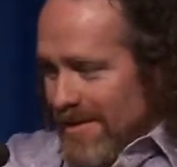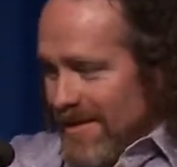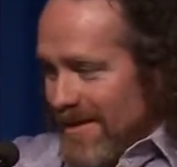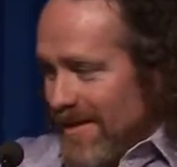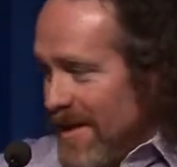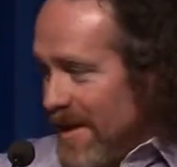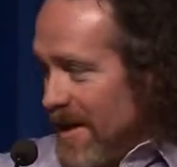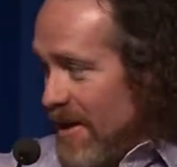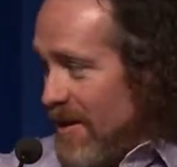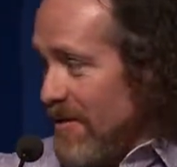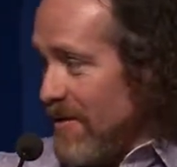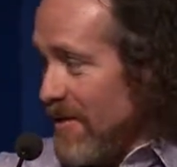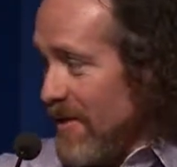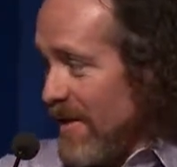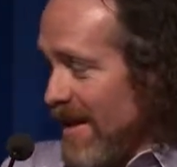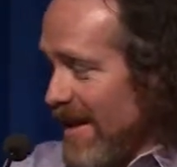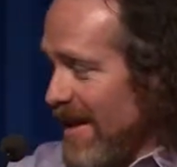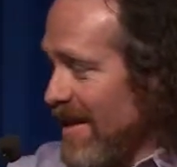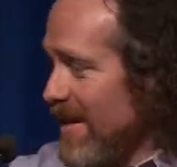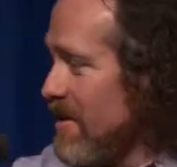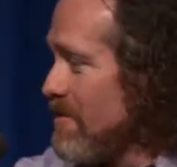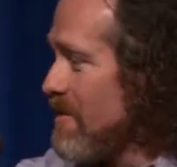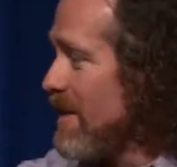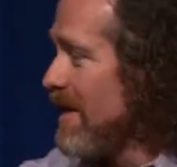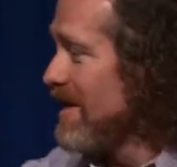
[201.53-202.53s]
Thank you for
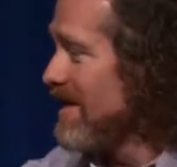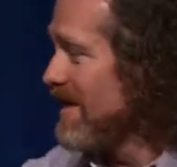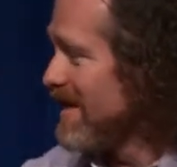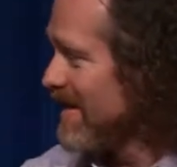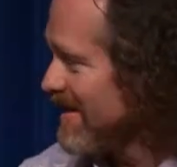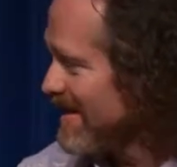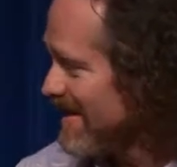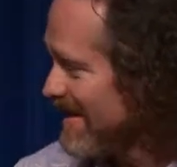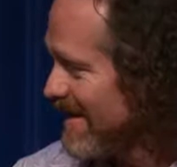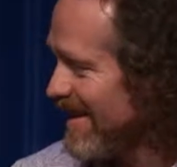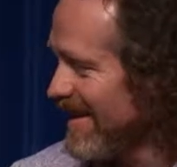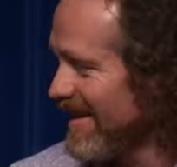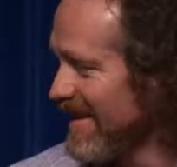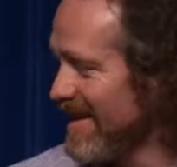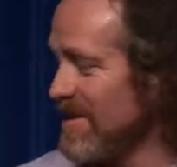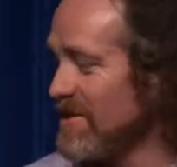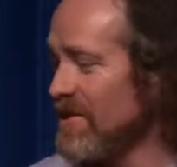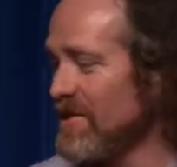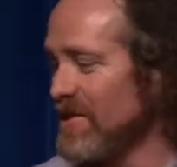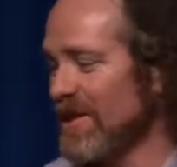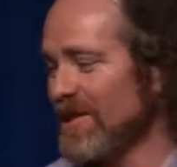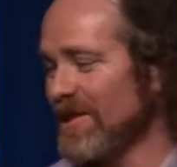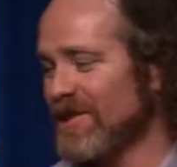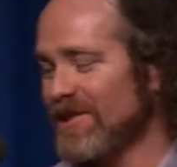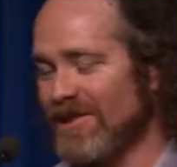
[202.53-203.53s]
that amazing
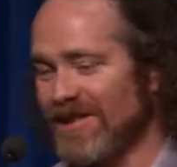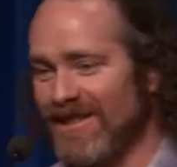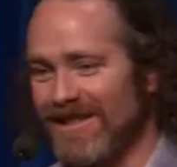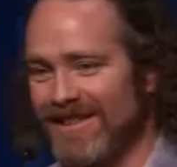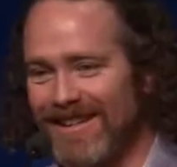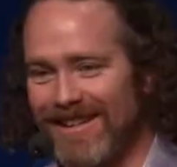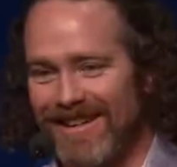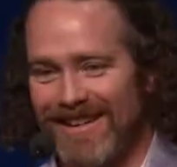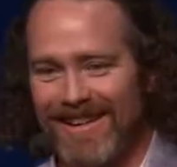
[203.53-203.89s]
introduction.